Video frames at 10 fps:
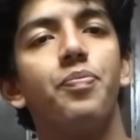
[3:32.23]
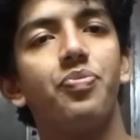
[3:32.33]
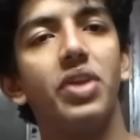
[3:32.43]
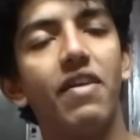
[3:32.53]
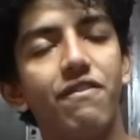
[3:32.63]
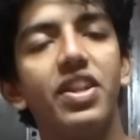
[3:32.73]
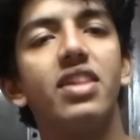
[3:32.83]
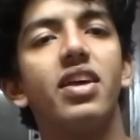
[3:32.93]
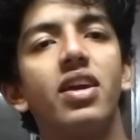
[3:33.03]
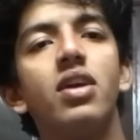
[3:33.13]

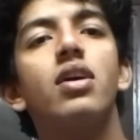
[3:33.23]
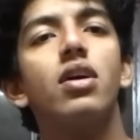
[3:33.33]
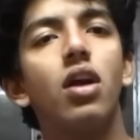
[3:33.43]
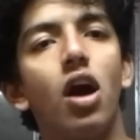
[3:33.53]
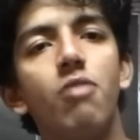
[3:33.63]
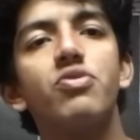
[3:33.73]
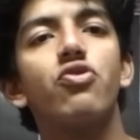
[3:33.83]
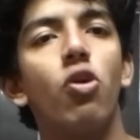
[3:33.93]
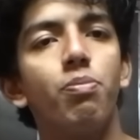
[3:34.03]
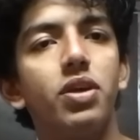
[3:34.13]
Everything comes
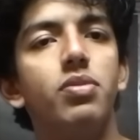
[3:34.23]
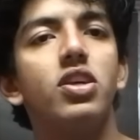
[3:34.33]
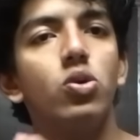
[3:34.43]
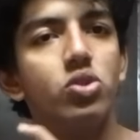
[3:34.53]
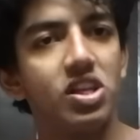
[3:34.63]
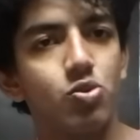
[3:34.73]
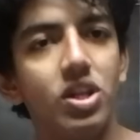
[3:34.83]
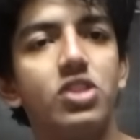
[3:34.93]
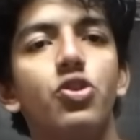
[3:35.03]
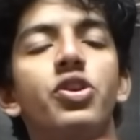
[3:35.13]
from PBQs as well.
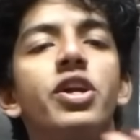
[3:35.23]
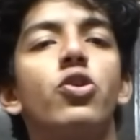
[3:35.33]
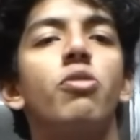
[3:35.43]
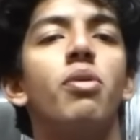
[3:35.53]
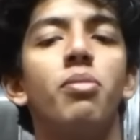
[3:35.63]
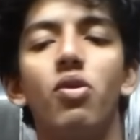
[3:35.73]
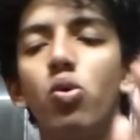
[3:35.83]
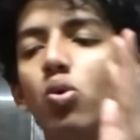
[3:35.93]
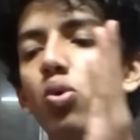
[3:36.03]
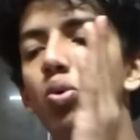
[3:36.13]
So you need to remember
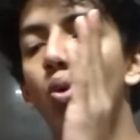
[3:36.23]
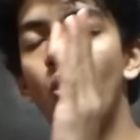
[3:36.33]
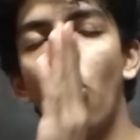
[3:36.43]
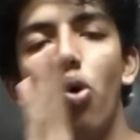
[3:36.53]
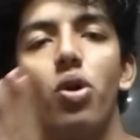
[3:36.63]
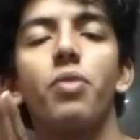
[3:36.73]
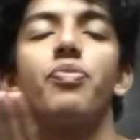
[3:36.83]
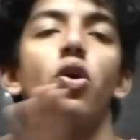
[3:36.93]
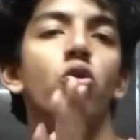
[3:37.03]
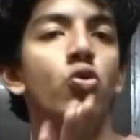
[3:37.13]
who wrote
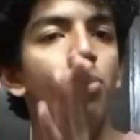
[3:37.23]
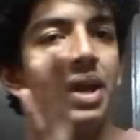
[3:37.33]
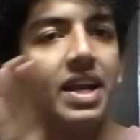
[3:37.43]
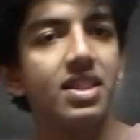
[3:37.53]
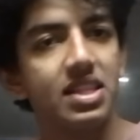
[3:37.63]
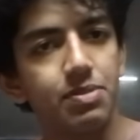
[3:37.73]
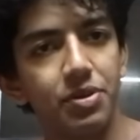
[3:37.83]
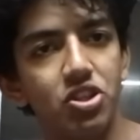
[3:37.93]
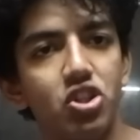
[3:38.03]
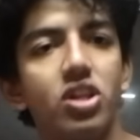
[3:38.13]
or who made this
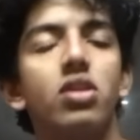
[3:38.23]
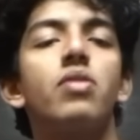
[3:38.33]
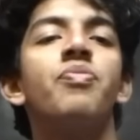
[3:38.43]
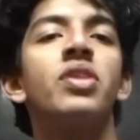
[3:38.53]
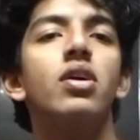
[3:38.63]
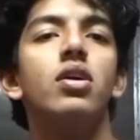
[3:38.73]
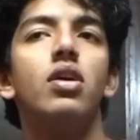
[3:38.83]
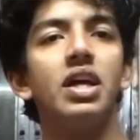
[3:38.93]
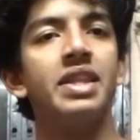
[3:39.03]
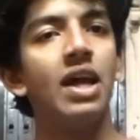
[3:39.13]
picture.
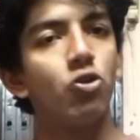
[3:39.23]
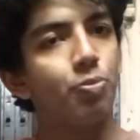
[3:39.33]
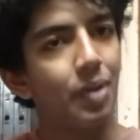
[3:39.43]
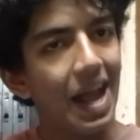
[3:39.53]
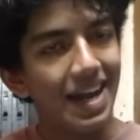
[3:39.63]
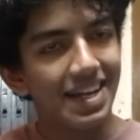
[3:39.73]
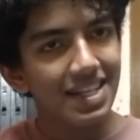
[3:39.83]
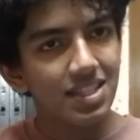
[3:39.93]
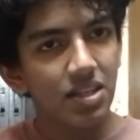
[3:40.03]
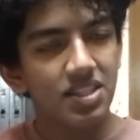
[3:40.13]
Now to
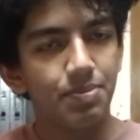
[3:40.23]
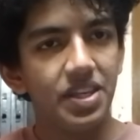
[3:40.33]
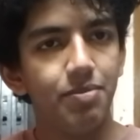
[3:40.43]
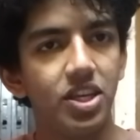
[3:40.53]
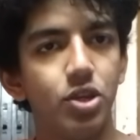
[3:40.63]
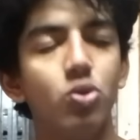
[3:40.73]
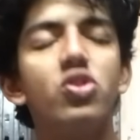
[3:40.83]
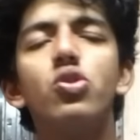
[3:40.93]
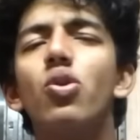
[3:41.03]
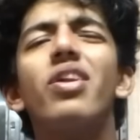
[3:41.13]
practice the PBQs, you
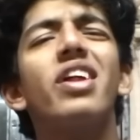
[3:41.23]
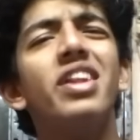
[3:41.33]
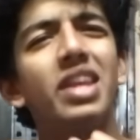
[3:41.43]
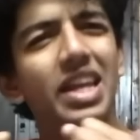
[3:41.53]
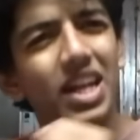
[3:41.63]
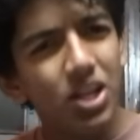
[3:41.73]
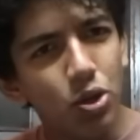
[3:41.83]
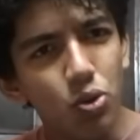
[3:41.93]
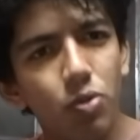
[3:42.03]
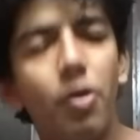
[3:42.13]
don't really need
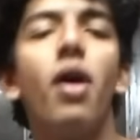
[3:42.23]
to,